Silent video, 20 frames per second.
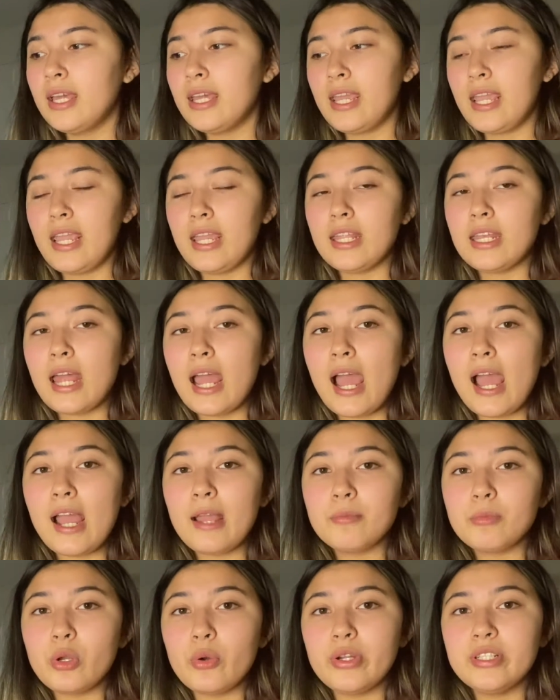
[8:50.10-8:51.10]
And
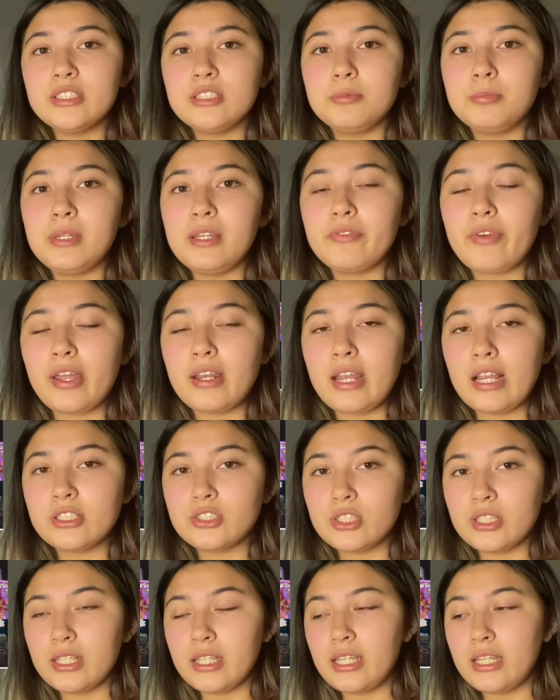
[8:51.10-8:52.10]
I'm going to be
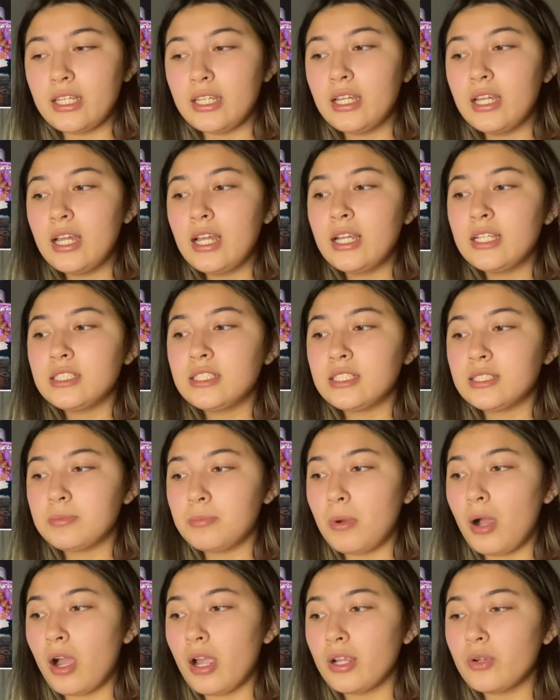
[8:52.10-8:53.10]
financially
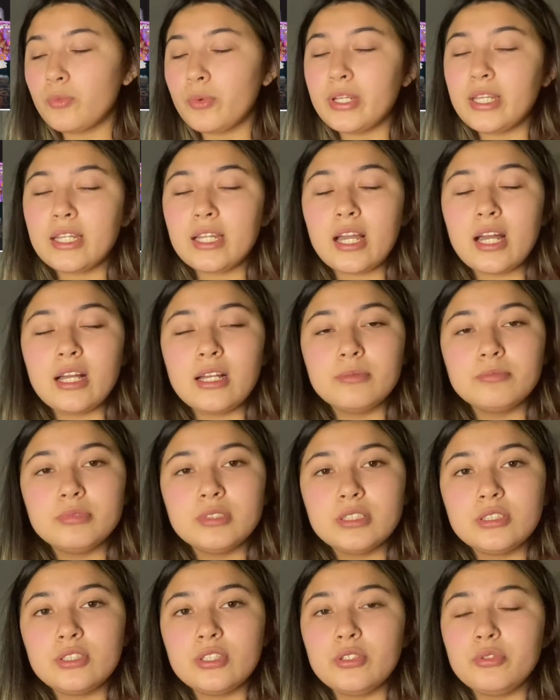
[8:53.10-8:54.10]
smart when it
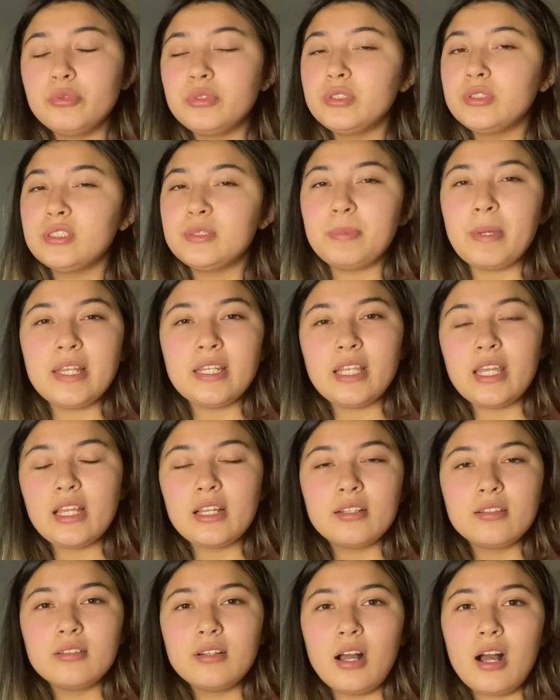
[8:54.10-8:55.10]
comes to
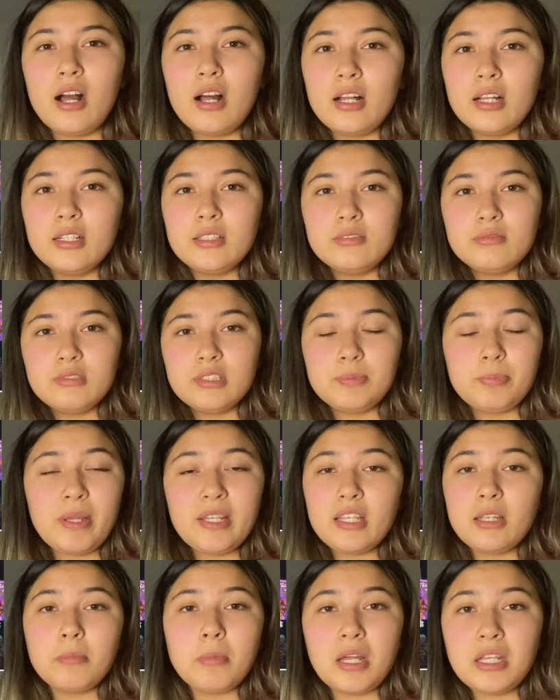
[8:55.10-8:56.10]
spending
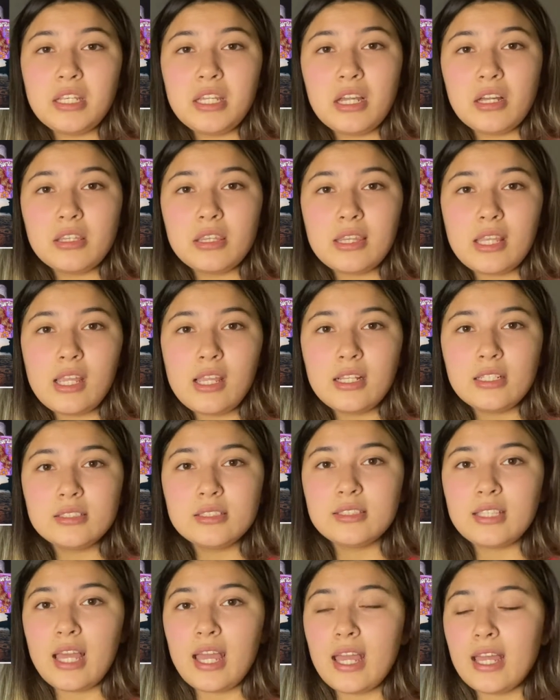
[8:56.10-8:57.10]
money on
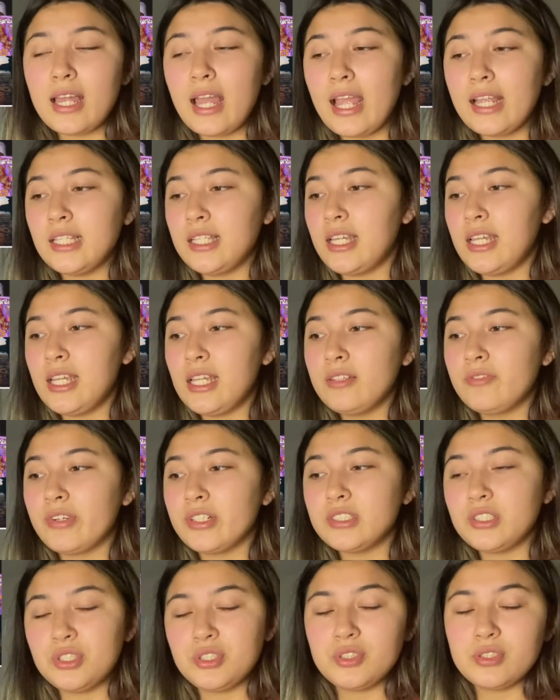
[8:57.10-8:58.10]
things that I need
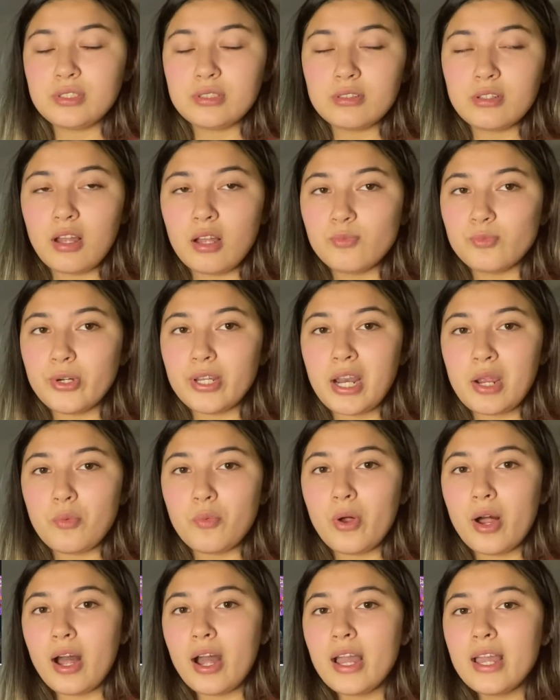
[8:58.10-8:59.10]
versus on what I
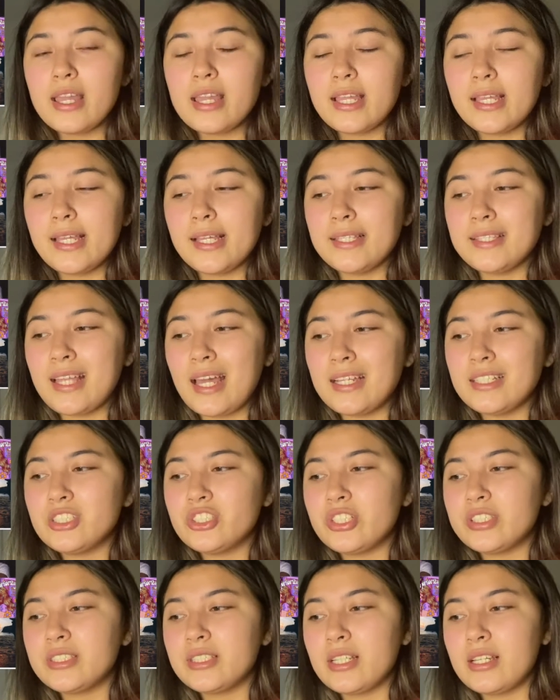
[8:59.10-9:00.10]
want. And that is
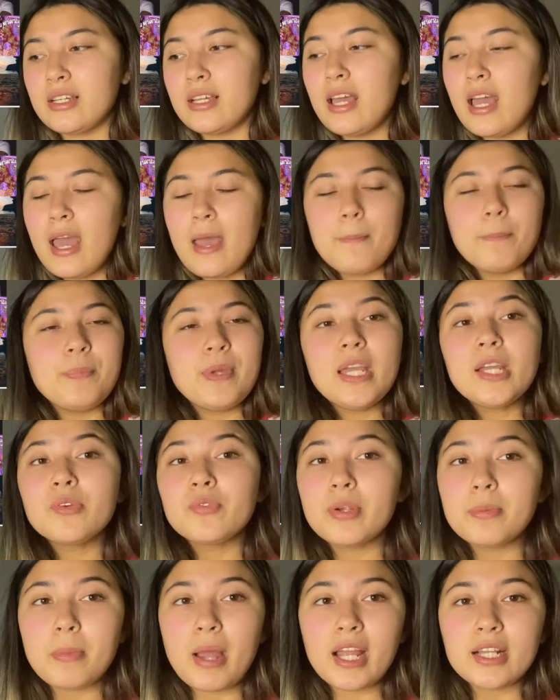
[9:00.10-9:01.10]
just a big
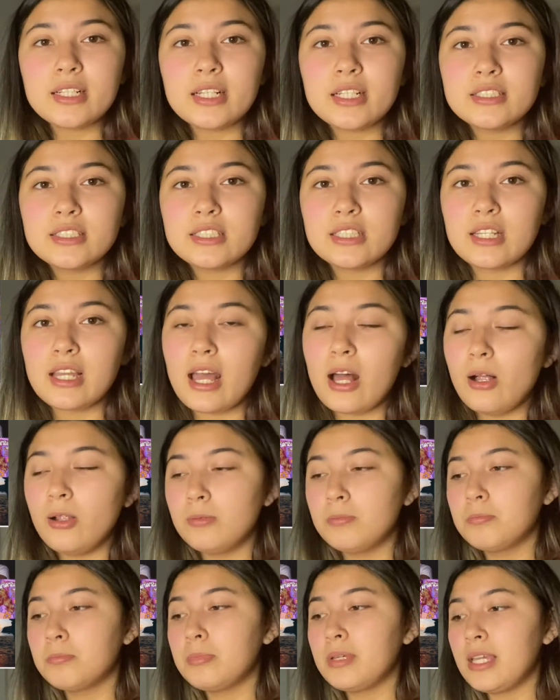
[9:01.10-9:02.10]
reminder to
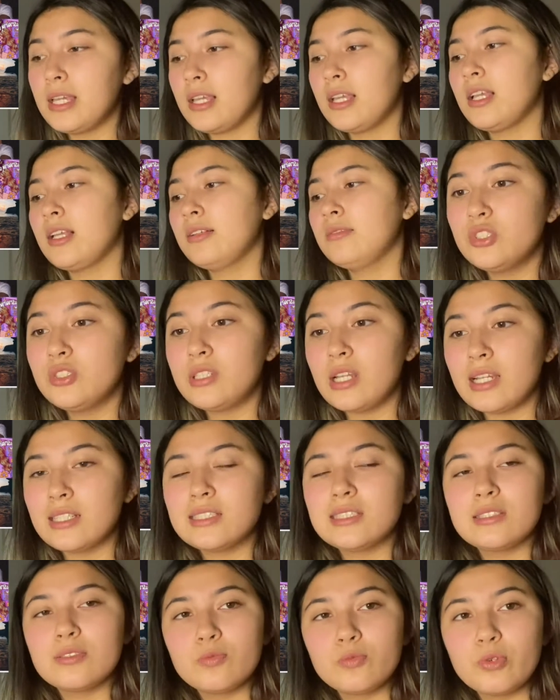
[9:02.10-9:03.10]
help me
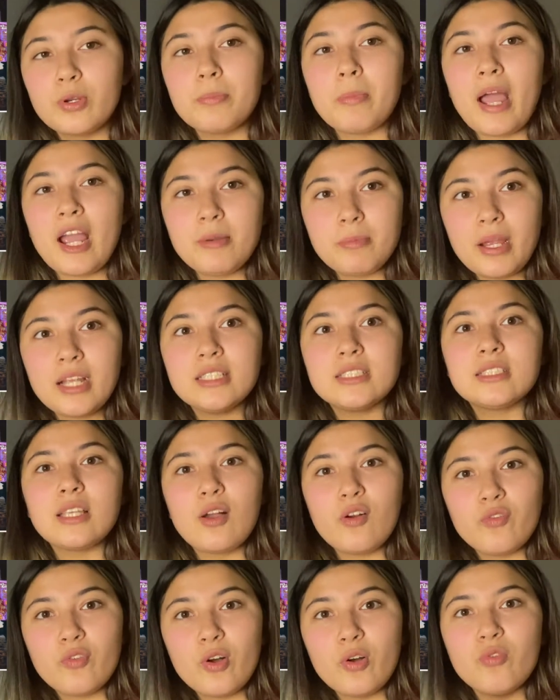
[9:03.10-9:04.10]
just remind
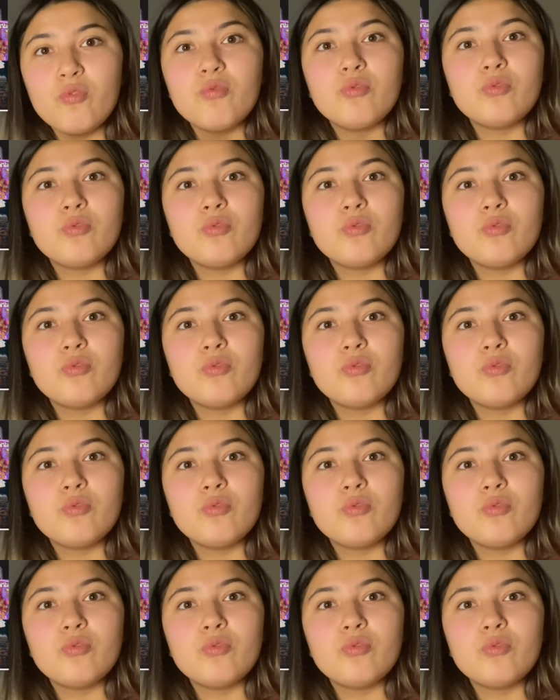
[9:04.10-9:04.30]
myself of